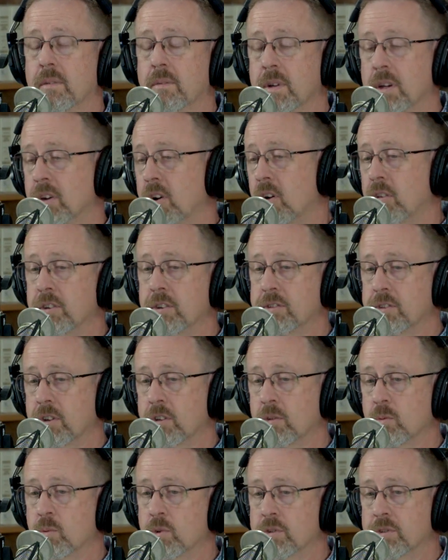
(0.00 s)
and all these
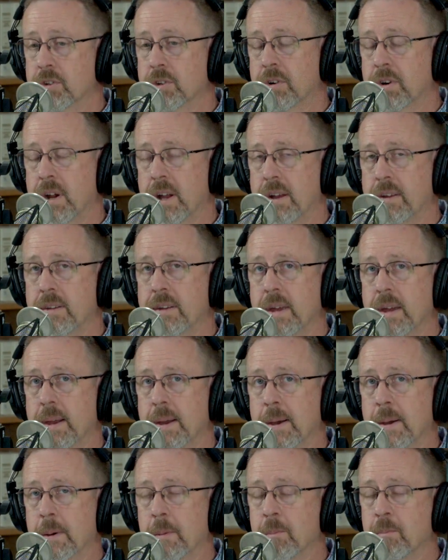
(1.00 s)
other ones that are out
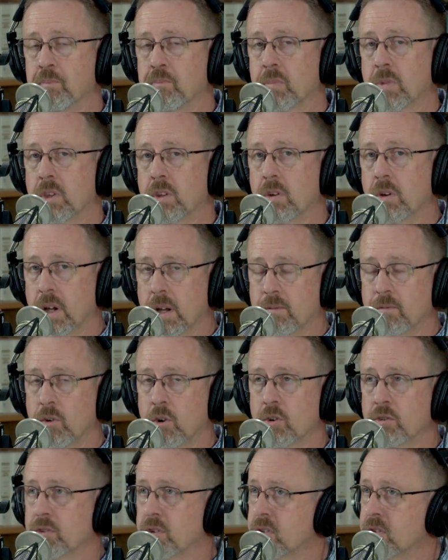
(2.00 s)
now, you'll have
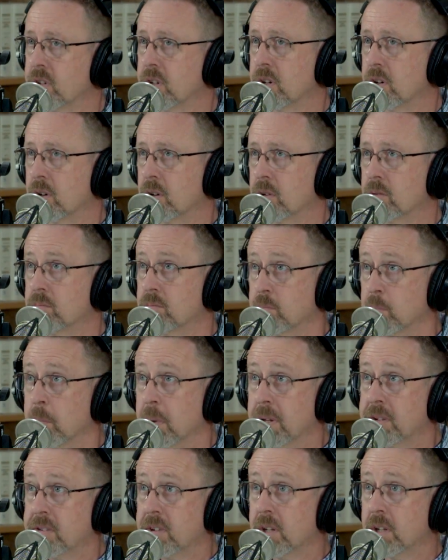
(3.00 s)
verses that are
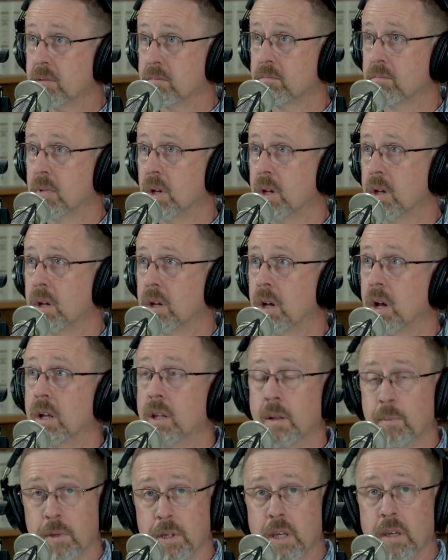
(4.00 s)
missing.
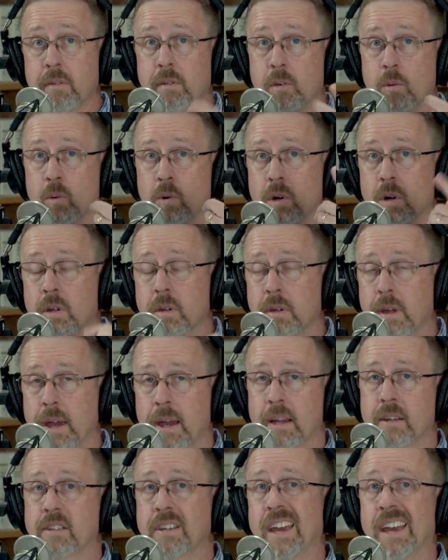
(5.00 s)
Let me give you one.
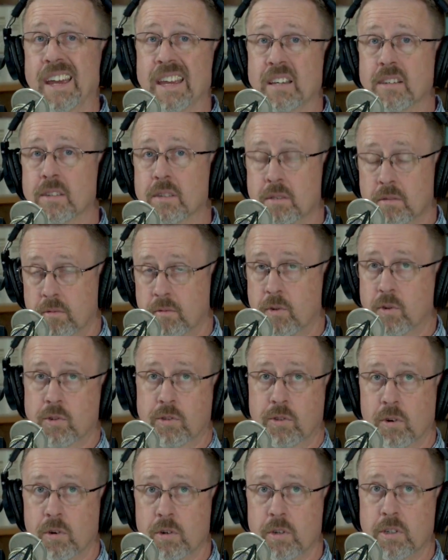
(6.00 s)
Acts 8, verse
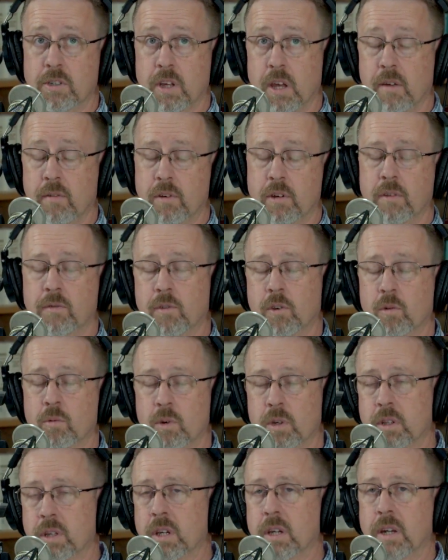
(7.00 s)
37. If you
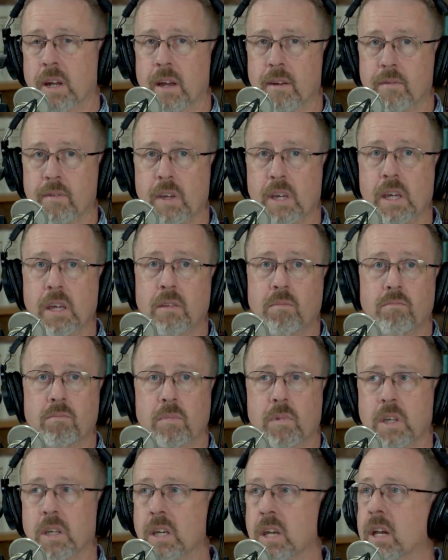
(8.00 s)
read the NIV,
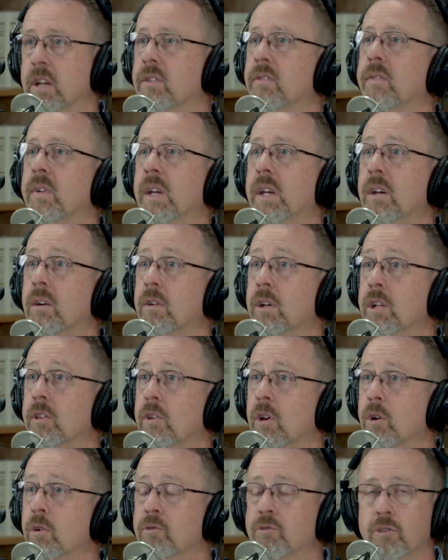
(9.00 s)
ESV, or any of
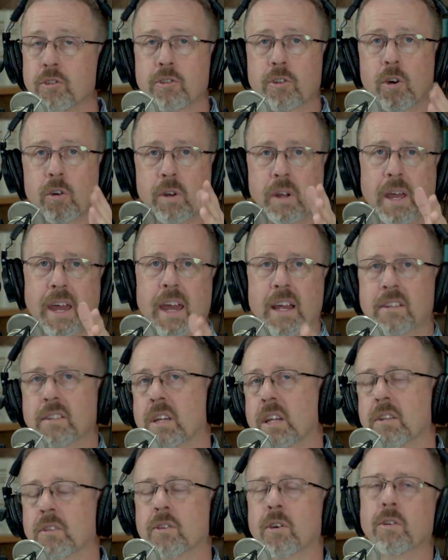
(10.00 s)
those, just go to Acts
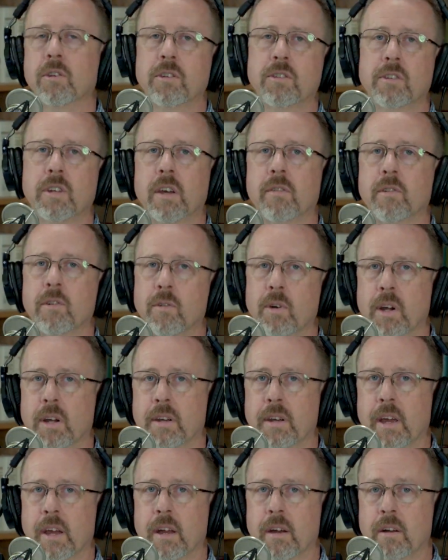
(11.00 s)
8:37 right
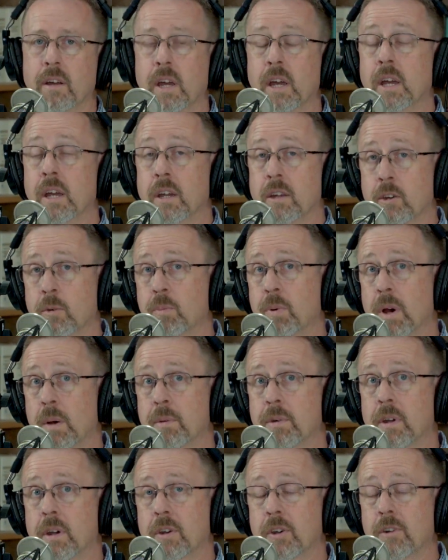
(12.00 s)
now. You're
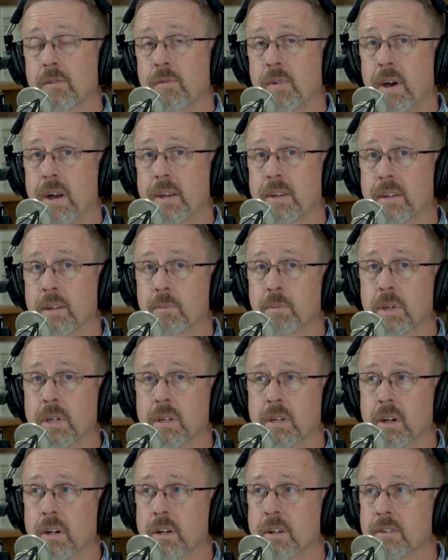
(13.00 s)
probably not going to find it
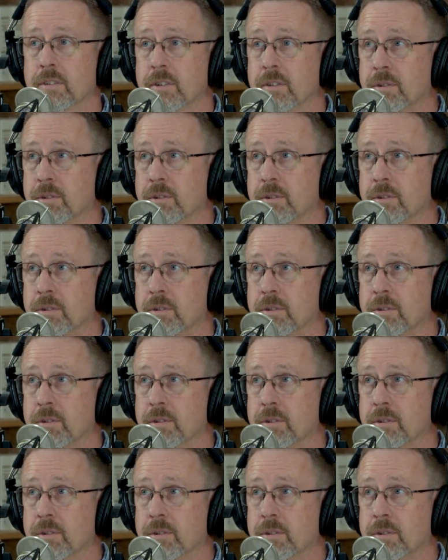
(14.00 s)
because it